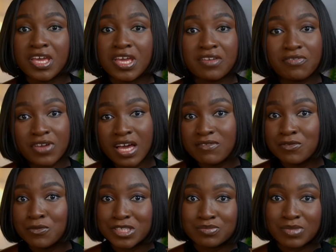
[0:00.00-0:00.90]
If you haven't
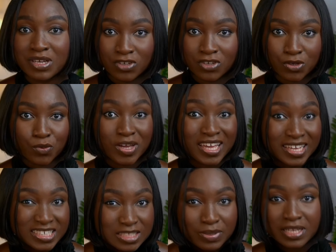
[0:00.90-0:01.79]
watched my video where I
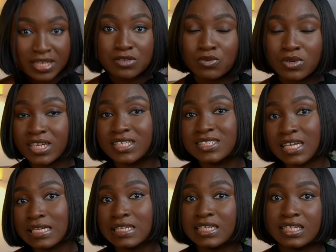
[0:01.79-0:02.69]
explain what
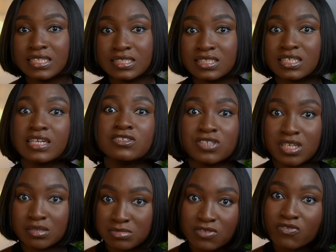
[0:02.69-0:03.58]
exactly a
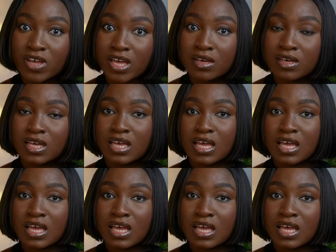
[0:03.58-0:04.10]
design.md file,